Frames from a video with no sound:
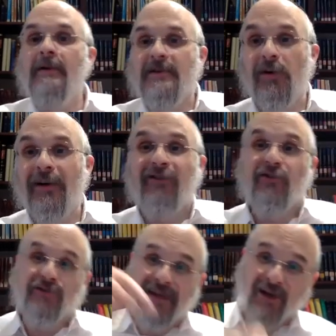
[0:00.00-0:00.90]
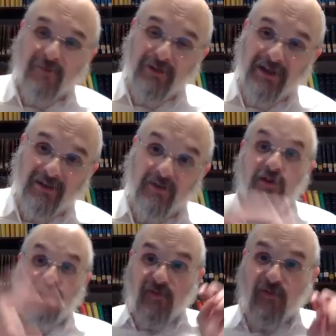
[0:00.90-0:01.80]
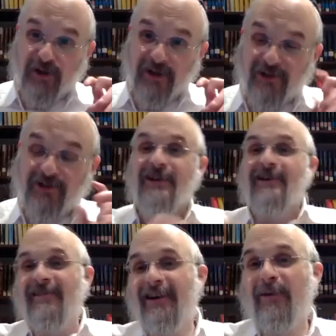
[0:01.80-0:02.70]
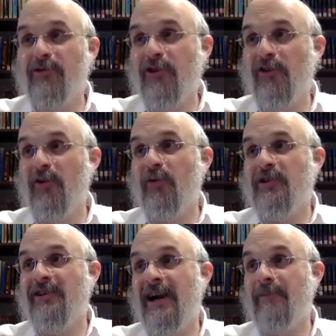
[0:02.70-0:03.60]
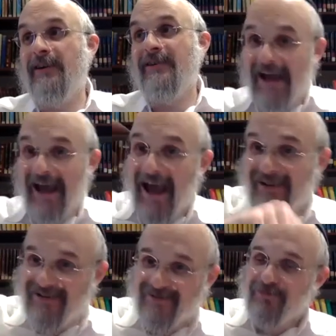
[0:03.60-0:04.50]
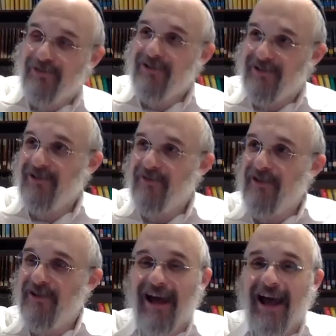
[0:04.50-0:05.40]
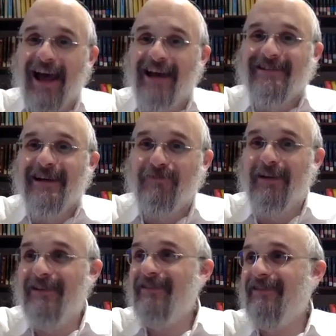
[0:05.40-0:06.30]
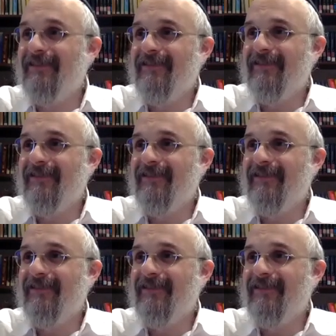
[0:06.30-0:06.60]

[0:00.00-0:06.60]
So we'll get to setting our plate, which is before Kiddush, which is karpas and set plate,